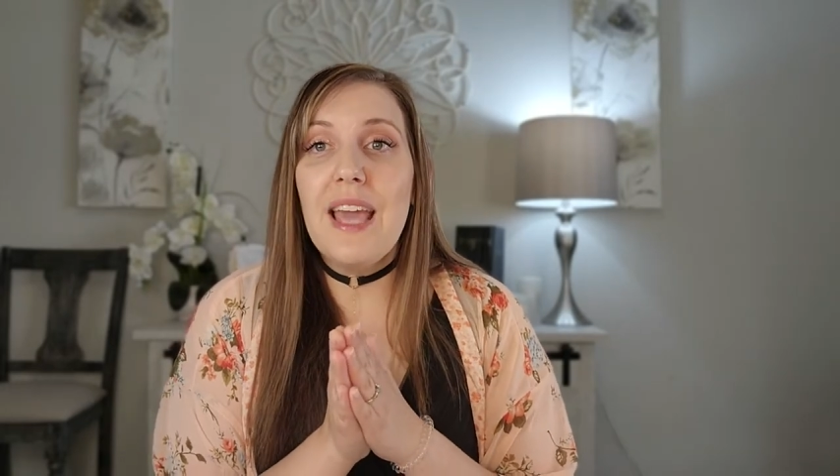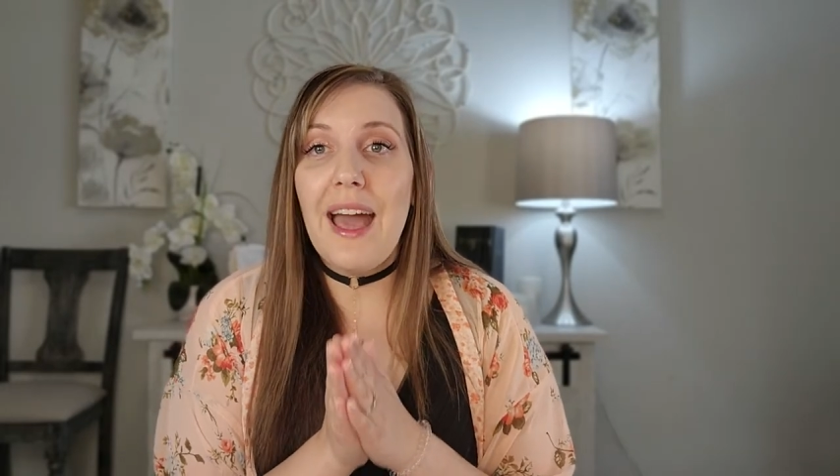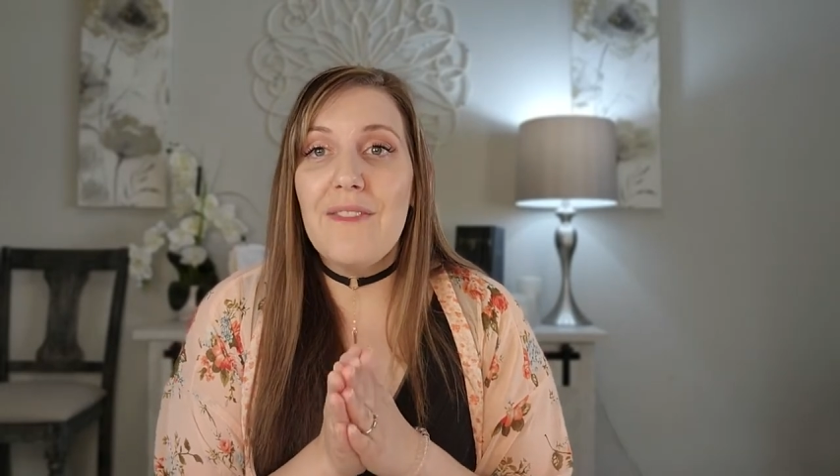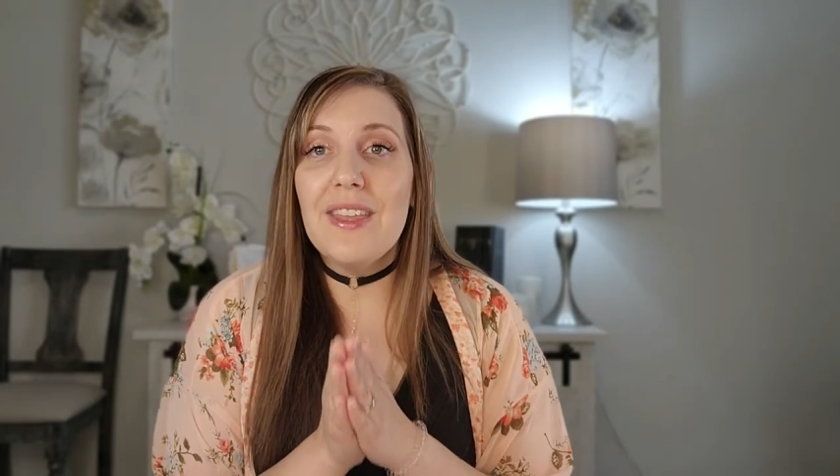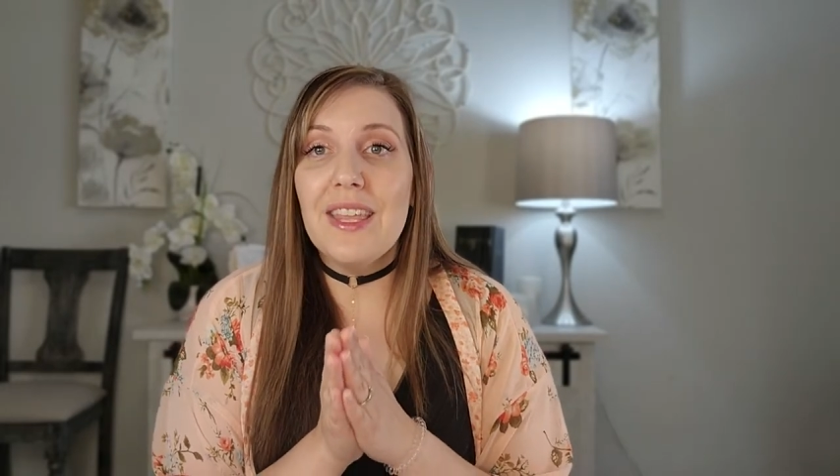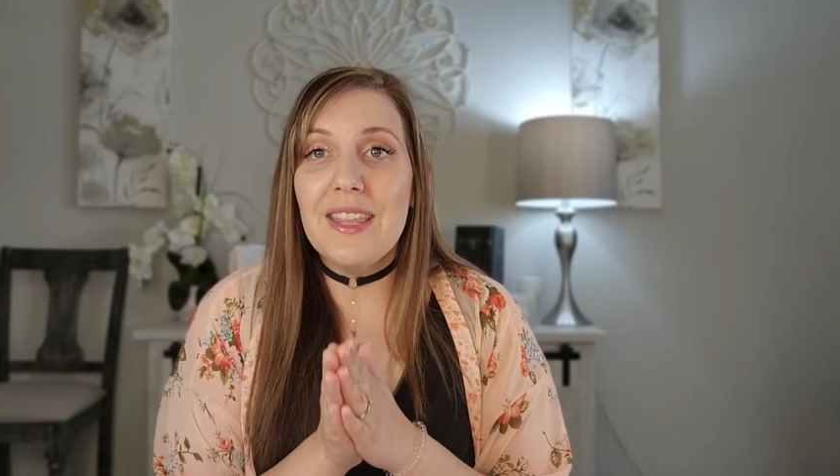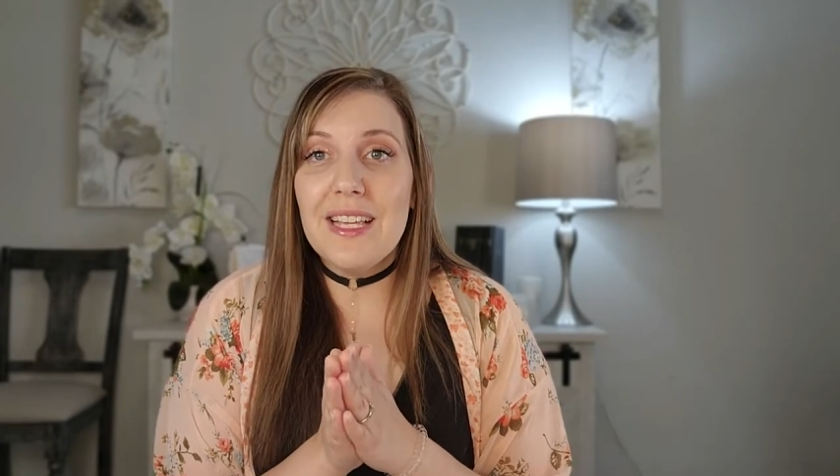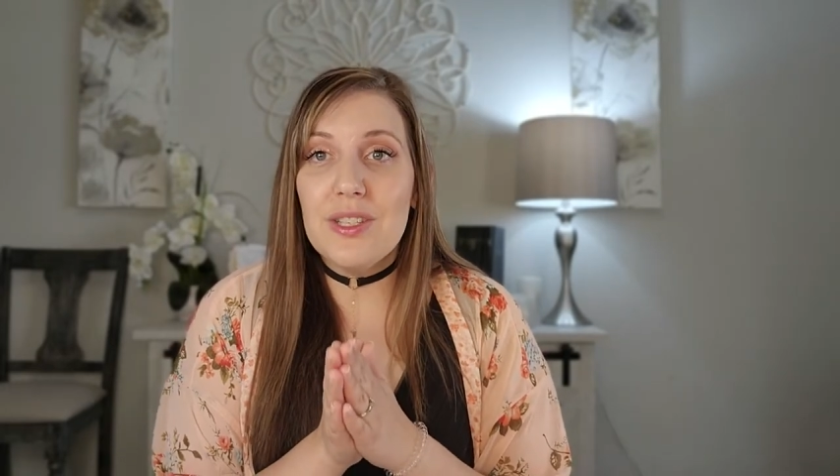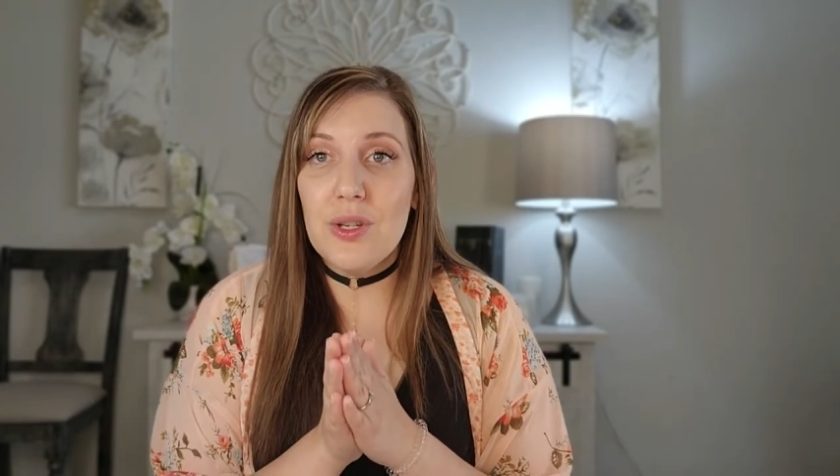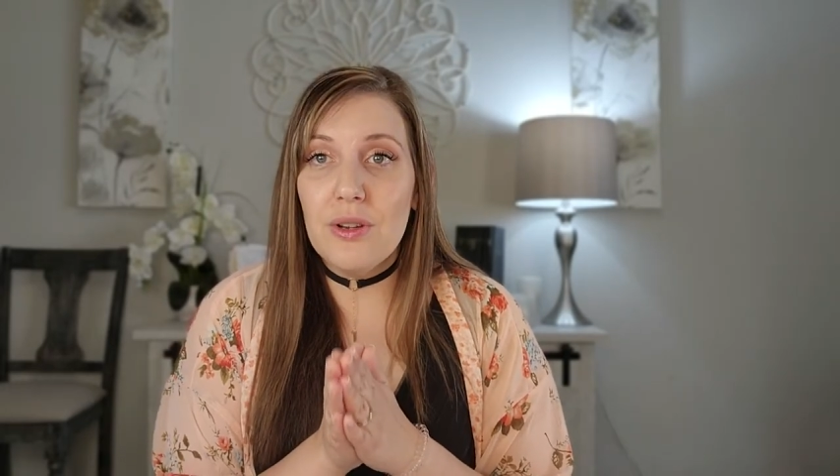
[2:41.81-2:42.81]
having the
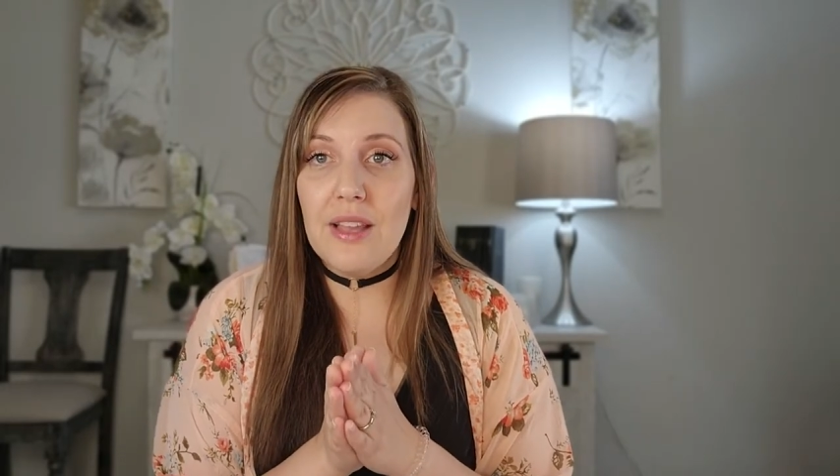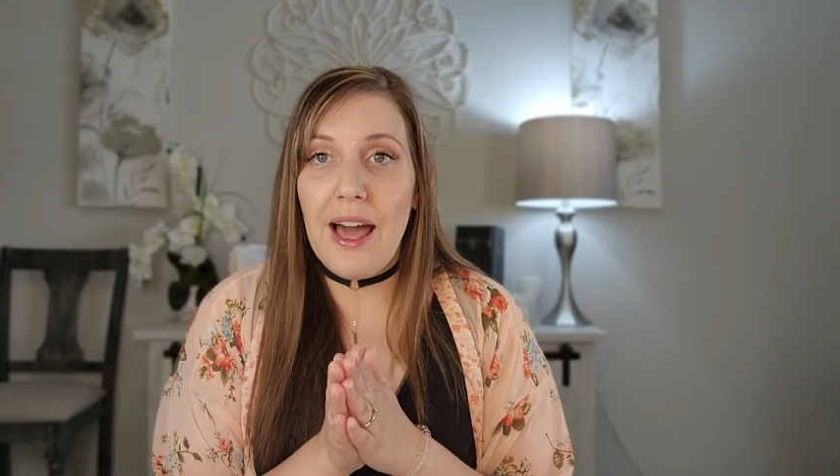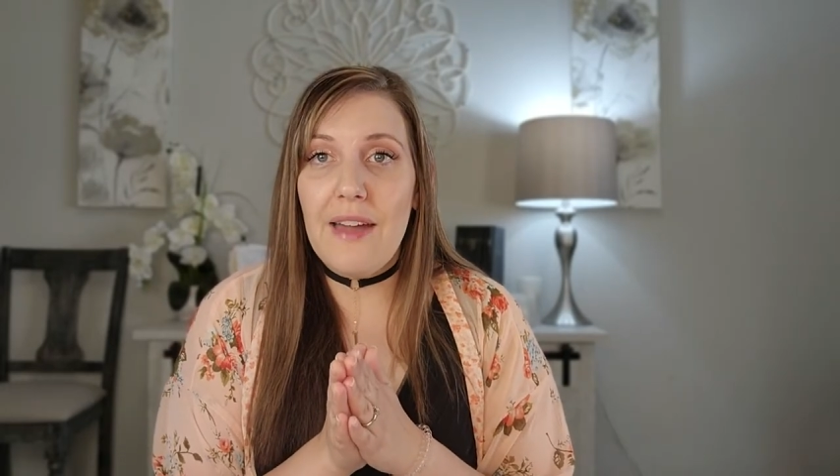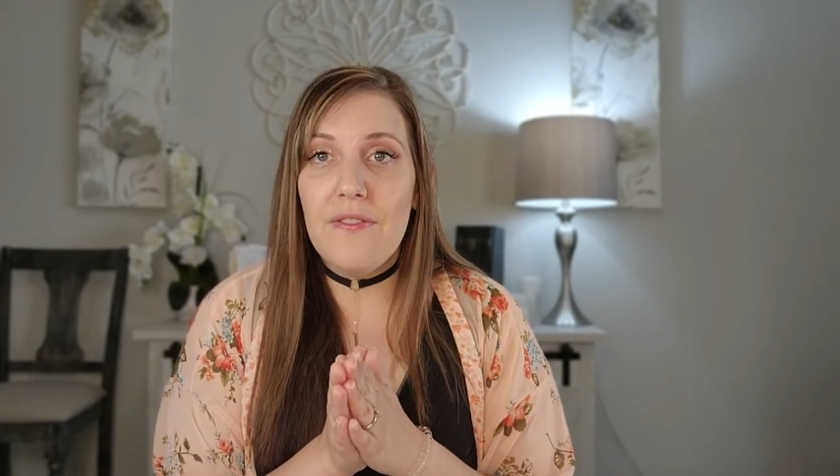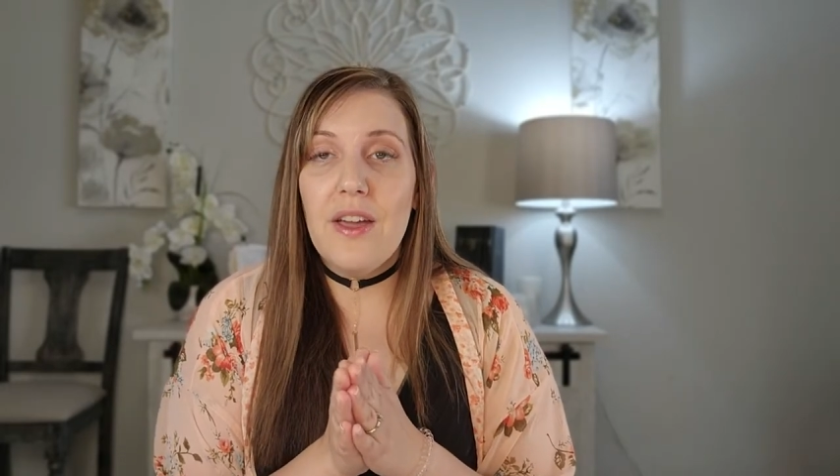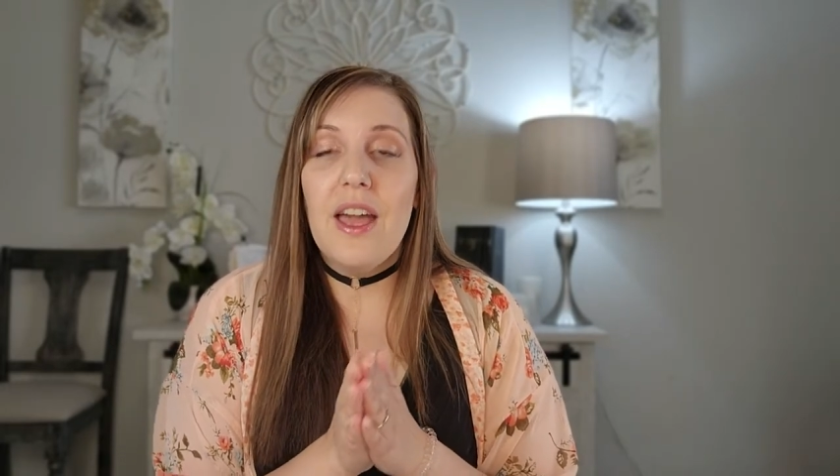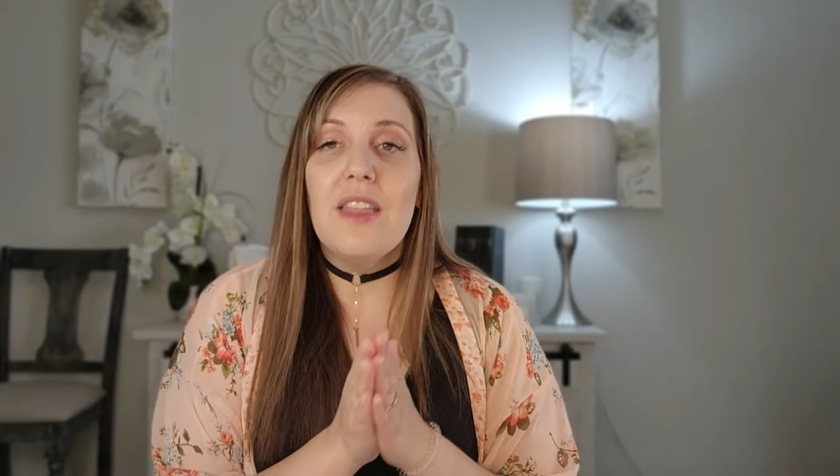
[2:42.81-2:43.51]
things in your life